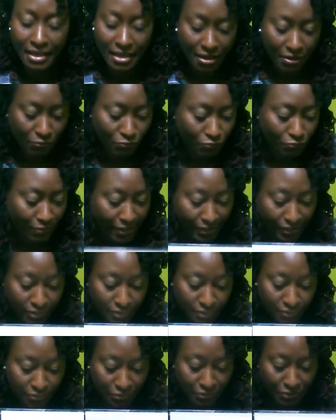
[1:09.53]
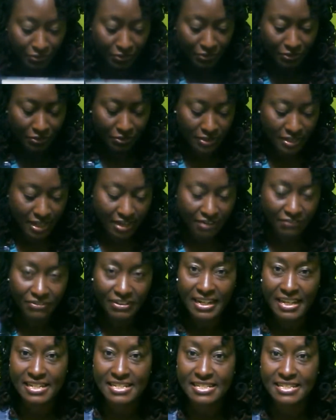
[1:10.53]
a regular
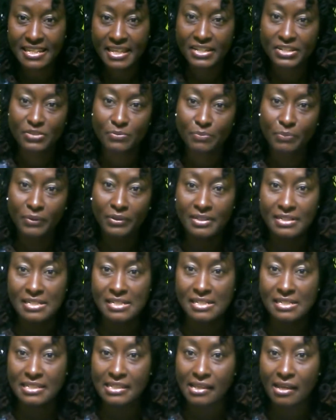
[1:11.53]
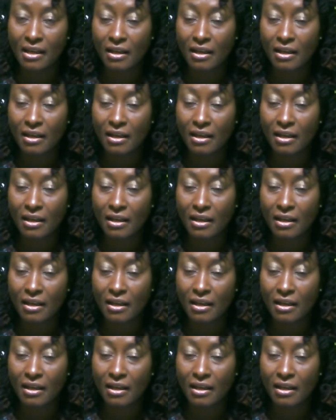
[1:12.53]
everyday sketchbook to see